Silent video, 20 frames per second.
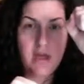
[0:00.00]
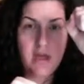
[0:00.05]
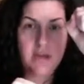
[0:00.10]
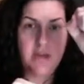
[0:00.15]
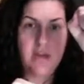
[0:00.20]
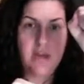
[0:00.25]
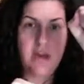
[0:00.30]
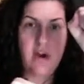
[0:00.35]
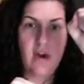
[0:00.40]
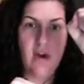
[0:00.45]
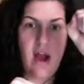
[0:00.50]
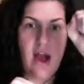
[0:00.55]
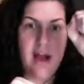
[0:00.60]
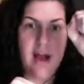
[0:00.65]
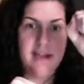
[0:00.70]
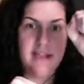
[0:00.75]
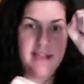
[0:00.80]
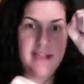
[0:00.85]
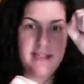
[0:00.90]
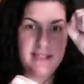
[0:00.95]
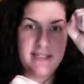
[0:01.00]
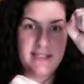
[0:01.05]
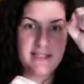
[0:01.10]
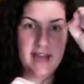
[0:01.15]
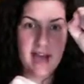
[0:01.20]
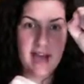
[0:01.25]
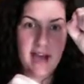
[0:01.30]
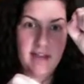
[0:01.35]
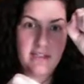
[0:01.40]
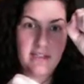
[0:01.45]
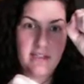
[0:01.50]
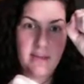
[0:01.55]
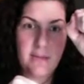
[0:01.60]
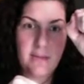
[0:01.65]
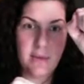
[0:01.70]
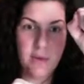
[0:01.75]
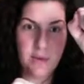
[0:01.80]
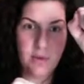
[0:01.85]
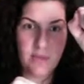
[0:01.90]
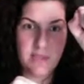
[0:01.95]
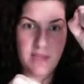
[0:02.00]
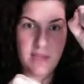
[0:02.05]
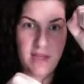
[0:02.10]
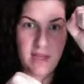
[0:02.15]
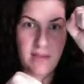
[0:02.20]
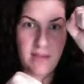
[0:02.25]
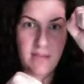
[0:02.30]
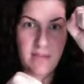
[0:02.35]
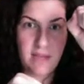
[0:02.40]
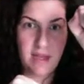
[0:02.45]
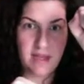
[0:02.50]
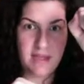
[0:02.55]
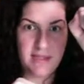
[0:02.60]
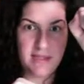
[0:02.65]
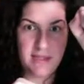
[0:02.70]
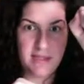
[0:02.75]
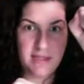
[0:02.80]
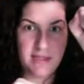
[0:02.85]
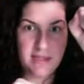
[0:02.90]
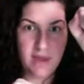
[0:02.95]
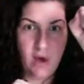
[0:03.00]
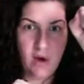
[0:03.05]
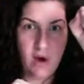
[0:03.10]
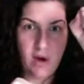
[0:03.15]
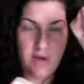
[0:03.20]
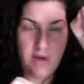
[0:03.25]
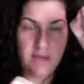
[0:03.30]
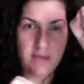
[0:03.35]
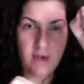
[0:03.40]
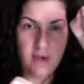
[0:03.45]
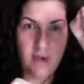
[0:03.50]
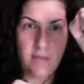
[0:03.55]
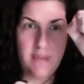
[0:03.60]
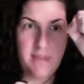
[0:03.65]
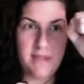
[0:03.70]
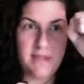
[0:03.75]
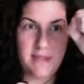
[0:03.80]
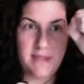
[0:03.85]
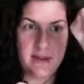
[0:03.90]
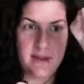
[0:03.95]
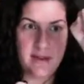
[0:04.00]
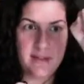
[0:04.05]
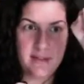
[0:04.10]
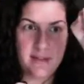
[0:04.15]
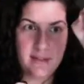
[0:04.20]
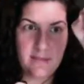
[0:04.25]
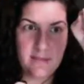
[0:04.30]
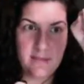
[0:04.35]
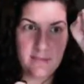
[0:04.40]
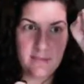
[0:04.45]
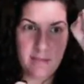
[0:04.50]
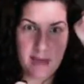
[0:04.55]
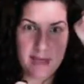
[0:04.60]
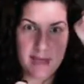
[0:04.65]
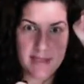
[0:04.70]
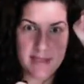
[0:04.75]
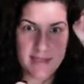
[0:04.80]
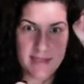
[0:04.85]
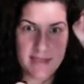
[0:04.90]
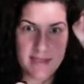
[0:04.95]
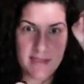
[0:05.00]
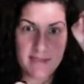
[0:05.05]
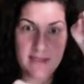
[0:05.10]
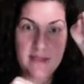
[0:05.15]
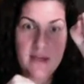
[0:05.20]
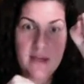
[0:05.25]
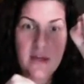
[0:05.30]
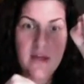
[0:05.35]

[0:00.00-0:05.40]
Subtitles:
So they are at exact opposing places in the horoscope, and the sun is in Pisces,